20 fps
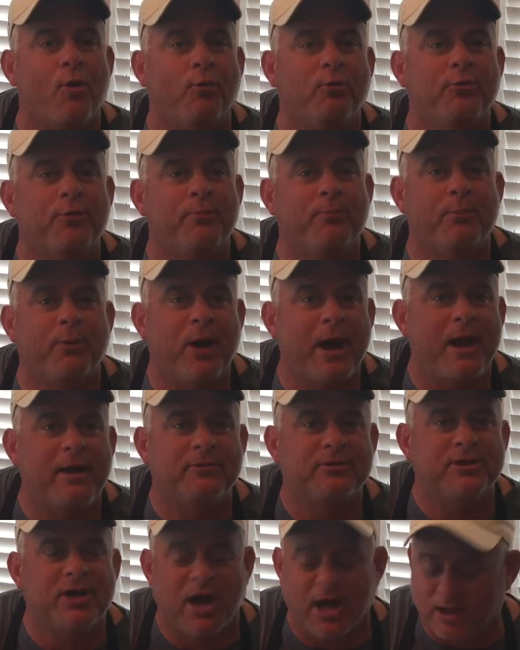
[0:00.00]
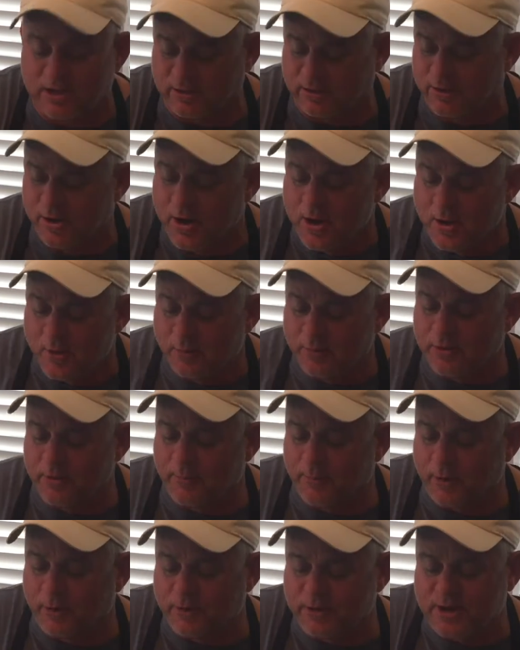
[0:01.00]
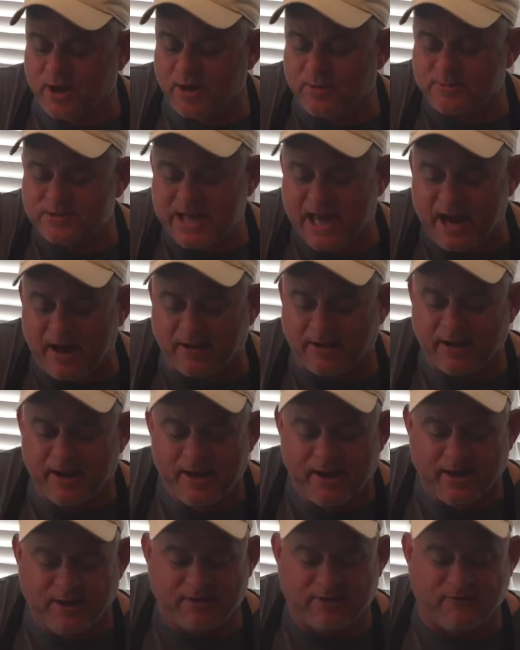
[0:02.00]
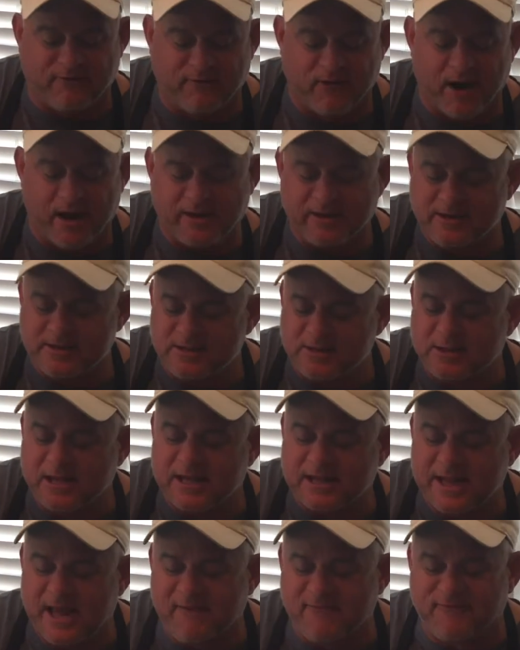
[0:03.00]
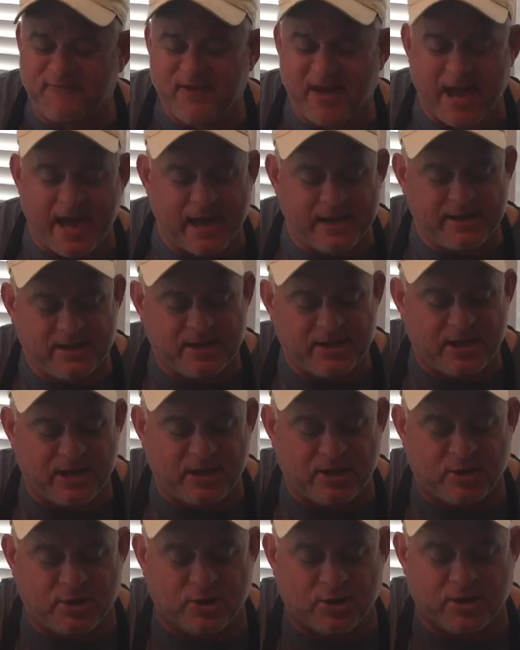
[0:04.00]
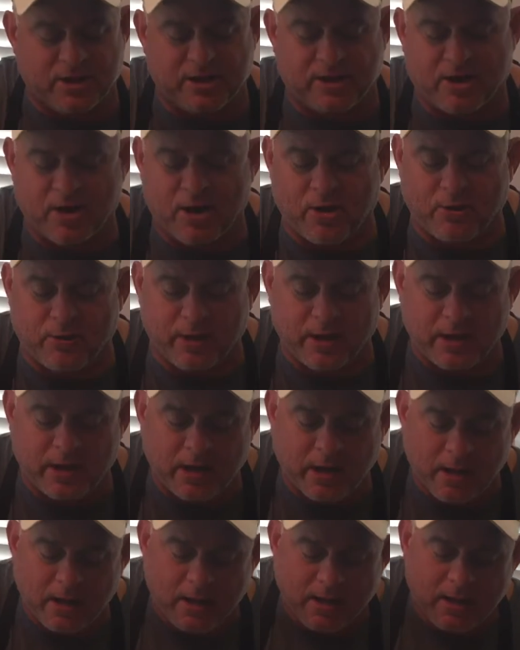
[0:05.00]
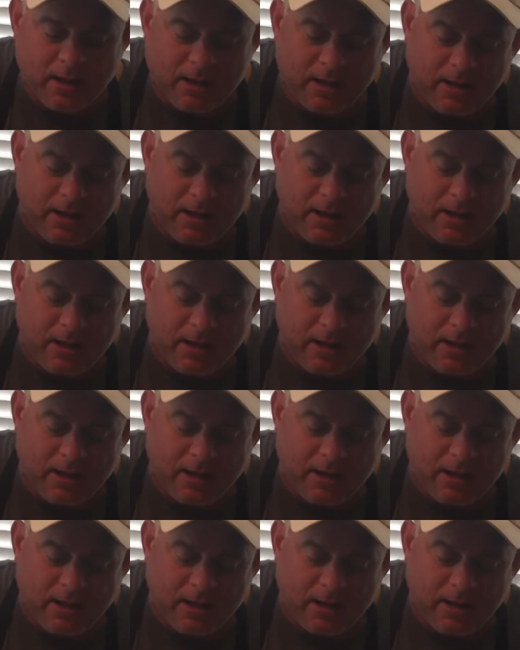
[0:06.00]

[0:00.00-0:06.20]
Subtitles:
golden brown color when the bird comes out of the fryer. You just get that fat, you get it good and coated.